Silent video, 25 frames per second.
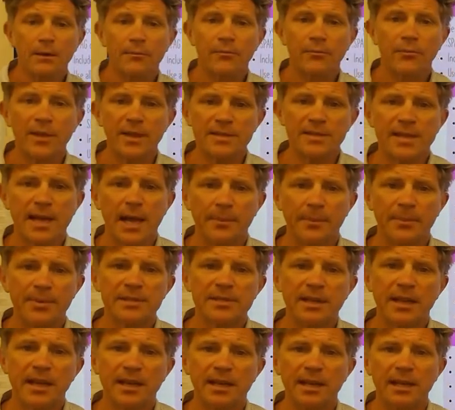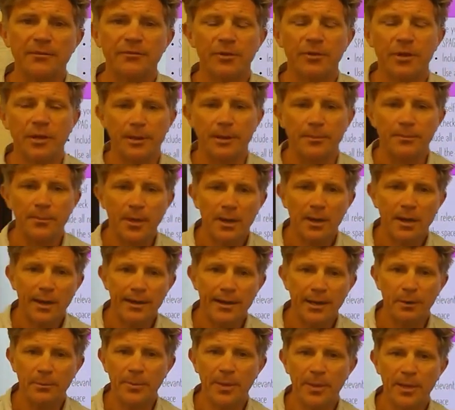This happens again every year,
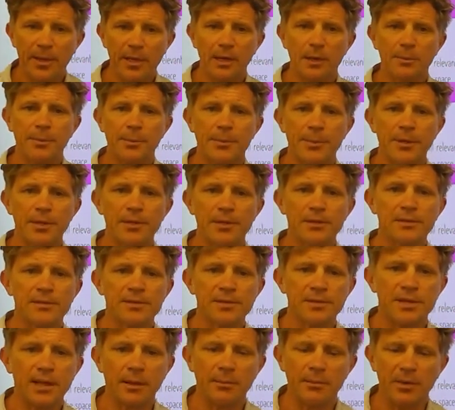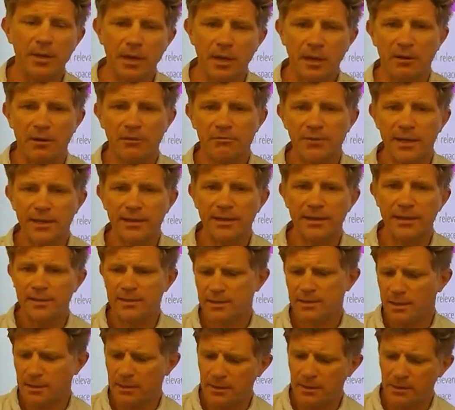and I'll pick up a personal statement and I'll read this
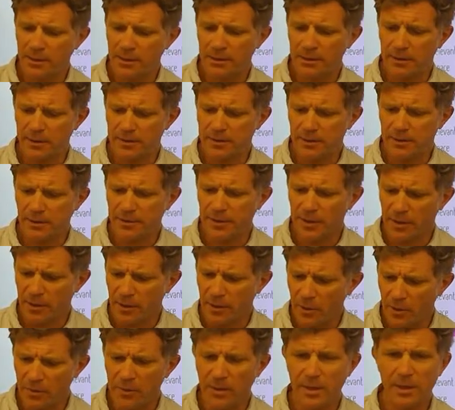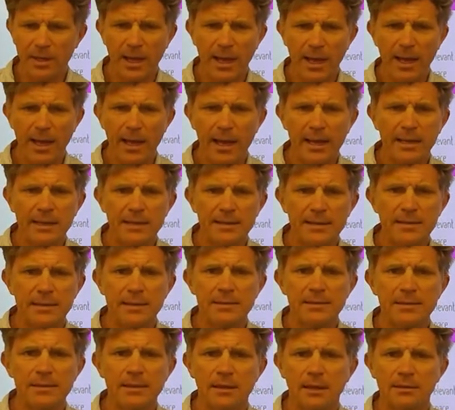and I'll look at this and I'll think, who the hell is
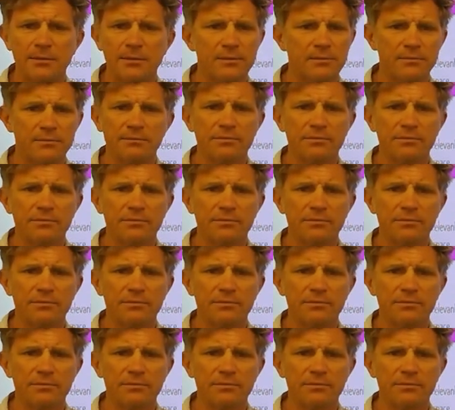this to those?